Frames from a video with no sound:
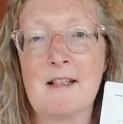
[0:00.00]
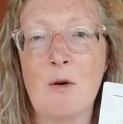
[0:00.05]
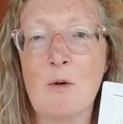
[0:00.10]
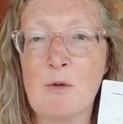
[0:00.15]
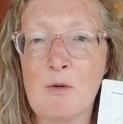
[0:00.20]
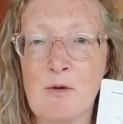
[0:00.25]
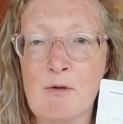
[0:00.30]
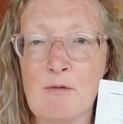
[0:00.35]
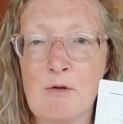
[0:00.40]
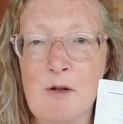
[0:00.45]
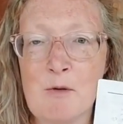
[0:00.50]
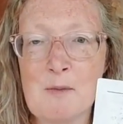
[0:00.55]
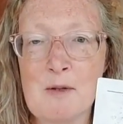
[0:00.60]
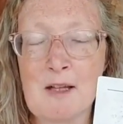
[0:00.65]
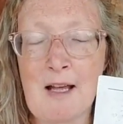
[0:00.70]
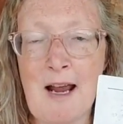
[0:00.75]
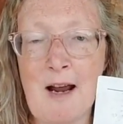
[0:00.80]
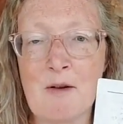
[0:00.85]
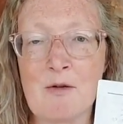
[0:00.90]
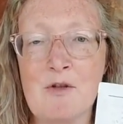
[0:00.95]
all the rooms of
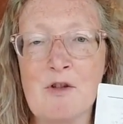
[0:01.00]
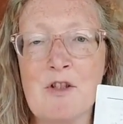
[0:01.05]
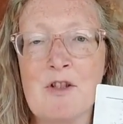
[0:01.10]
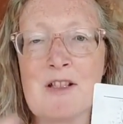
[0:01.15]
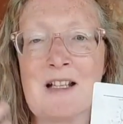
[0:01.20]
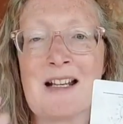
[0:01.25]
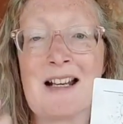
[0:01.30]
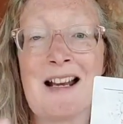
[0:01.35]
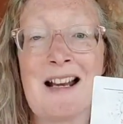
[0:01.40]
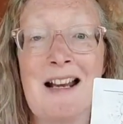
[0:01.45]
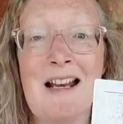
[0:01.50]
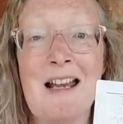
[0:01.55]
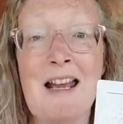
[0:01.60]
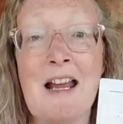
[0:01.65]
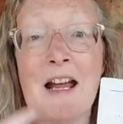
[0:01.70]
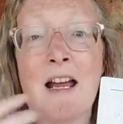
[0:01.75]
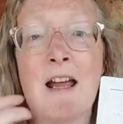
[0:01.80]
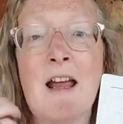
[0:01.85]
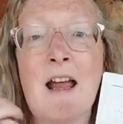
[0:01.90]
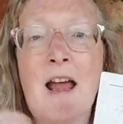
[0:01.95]
the house just to
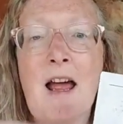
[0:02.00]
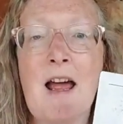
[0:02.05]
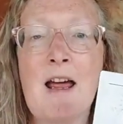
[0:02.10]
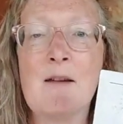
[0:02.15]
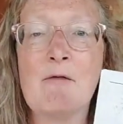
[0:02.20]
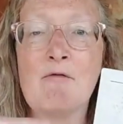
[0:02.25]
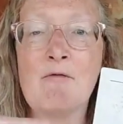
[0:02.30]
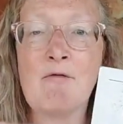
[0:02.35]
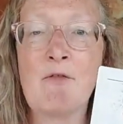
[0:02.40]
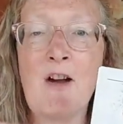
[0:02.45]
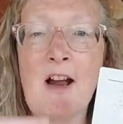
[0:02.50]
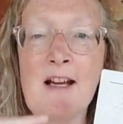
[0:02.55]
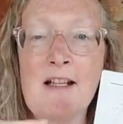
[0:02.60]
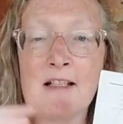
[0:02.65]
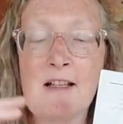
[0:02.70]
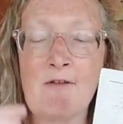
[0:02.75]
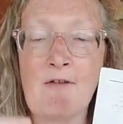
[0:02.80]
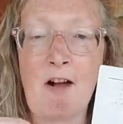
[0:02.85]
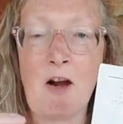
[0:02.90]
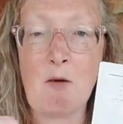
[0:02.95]
clear and raise
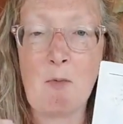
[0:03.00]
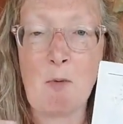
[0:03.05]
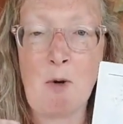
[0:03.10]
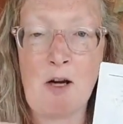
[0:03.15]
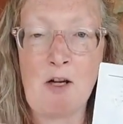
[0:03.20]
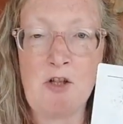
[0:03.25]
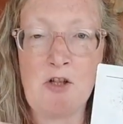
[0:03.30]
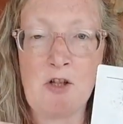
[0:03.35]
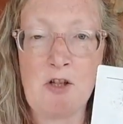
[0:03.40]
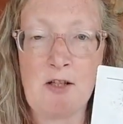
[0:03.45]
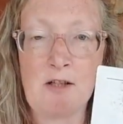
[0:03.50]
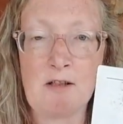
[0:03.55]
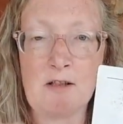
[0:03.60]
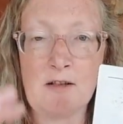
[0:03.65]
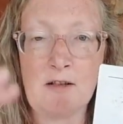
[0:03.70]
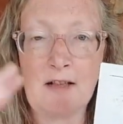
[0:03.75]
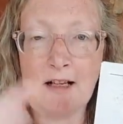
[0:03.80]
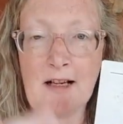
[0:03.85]
the vibration,